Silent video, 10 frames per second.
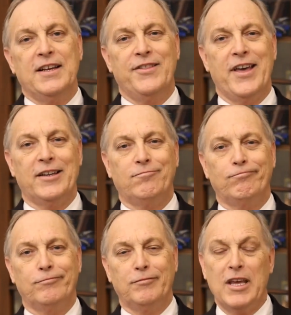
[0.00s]

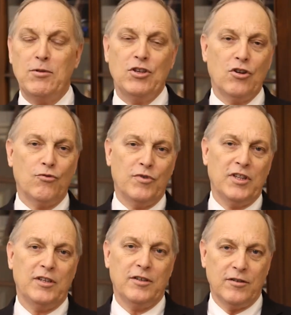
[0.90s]
that maybe you don't
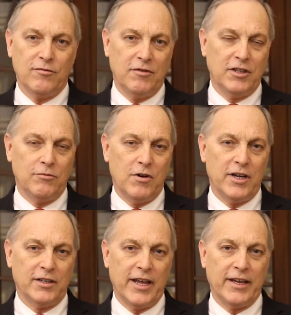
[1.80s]
really really
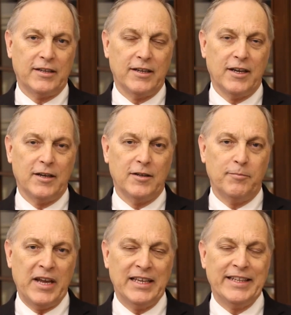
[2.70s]
want, like uh,
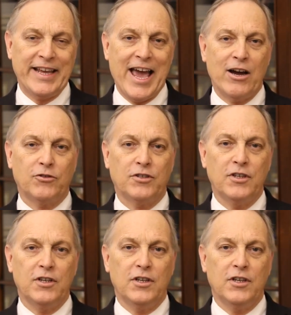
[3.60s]
bailing out